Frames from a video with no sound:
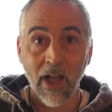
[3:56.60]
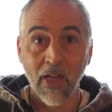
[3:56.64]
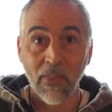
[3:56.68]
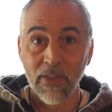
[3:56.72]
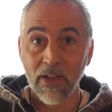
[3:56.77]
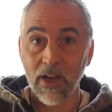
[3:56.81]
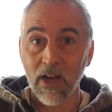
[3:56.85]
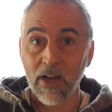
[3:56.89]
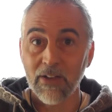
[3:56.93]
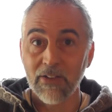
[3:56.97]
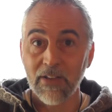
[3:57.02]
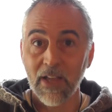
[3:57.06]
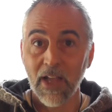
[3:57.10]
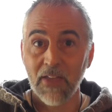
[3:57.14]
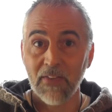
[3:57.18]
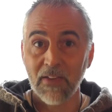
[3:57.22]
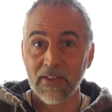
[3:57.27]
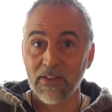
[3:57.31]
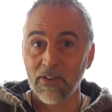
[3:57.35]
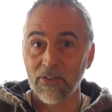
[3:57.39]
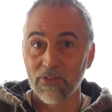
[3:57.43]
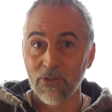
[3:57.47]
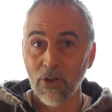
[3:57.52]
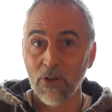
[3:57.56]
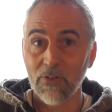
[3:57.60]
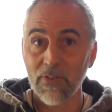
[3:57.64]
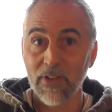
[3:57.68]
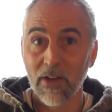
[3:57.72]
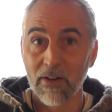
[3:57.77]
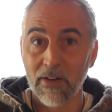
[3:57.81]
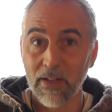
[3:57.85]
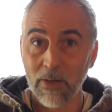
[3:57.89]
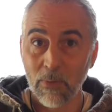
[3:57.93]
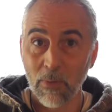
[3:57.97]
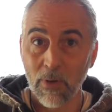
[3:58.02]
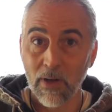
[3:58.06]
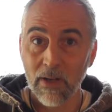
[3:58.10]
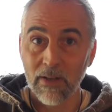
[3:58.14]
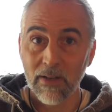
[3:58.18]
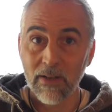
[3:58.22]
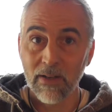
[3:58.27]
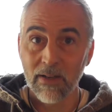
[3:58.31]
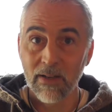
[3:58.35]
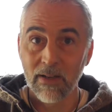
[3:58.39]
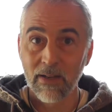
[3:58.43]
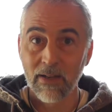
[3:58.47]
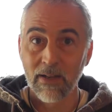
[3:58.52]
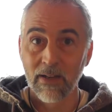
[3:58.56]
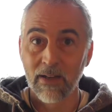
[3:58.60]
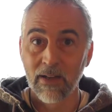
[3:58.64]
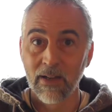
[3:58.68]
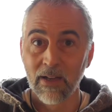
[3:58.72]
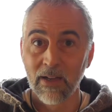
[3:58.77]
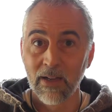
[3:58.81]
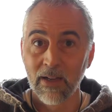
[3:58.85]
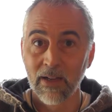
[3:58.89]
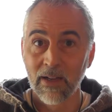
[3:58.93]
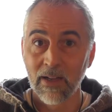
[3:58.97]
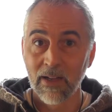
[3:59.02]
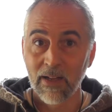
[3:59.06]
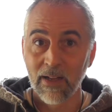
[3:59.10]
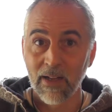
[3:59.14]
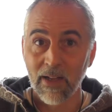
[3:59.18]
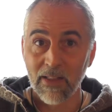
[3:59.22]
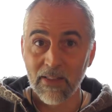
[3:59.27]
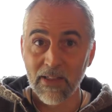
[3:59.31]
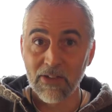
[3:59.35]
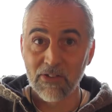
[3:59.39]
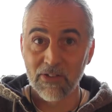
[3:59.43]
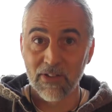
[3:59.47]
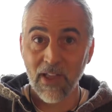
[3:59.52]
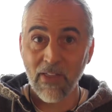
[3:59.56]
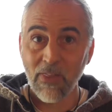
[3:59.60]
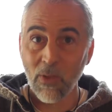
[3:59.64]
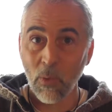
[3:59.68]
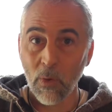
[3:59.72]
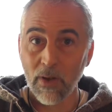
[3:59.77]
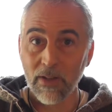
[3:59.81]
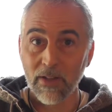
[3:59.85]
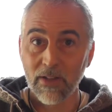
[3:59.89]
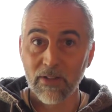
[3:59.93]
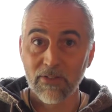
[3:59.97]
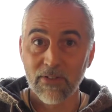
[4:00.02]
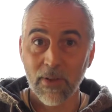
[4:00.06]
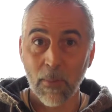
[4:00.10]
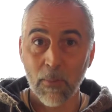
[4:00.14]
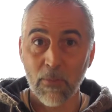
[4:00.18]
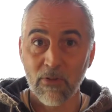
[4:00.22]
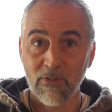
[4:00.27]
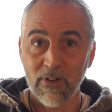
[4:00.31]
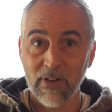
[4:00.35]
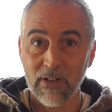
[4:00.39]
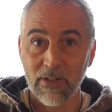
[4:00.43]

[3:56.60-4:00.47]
The idea that it's not the only one, there's another one somewhere